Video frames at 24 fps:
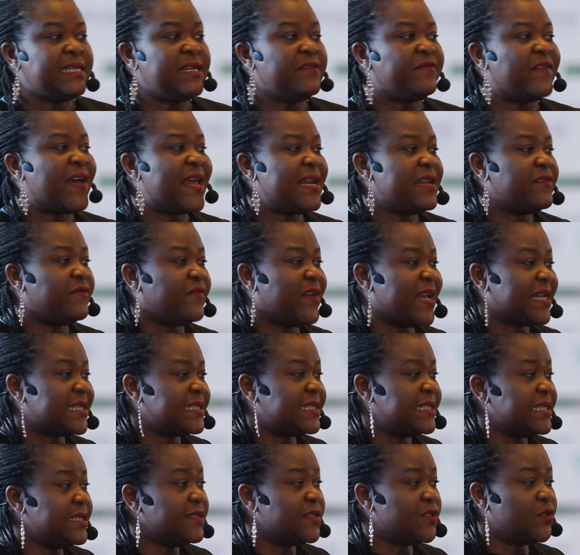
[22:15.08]
delivered the
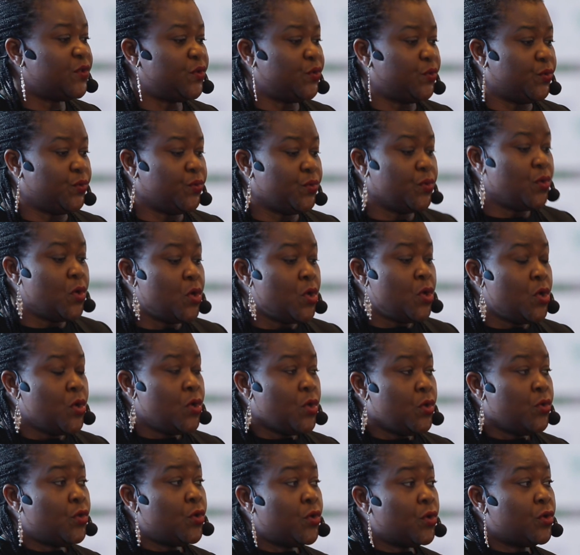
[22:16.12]
vaccines to
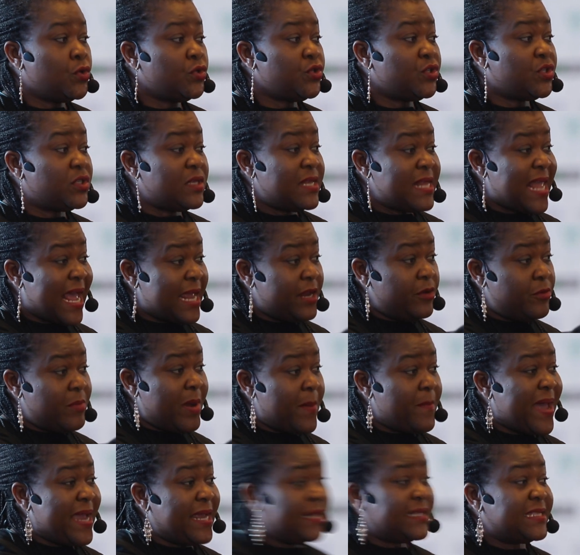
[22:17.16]
those that,
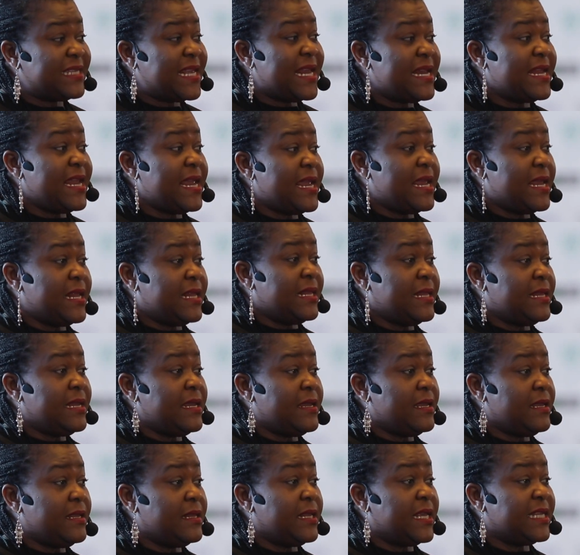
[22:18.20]
remember I said
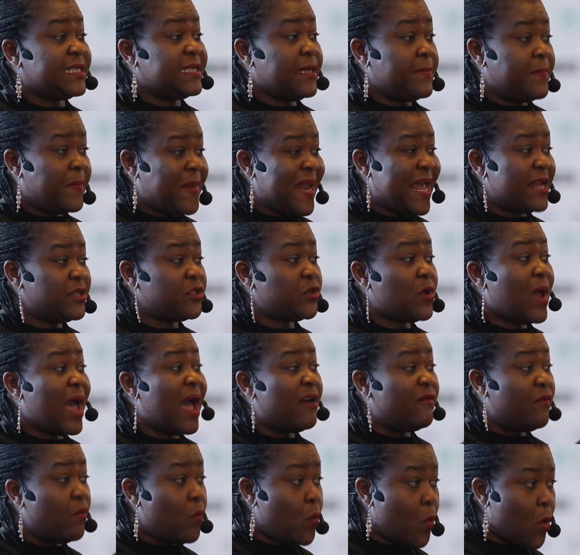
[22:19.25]
there's a plan to
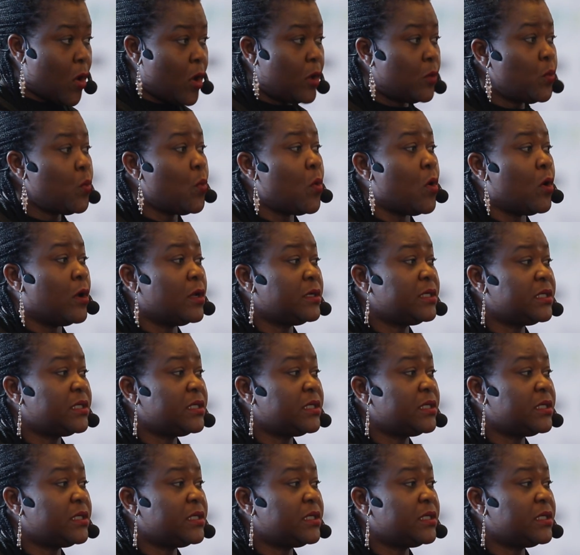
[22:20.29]
have one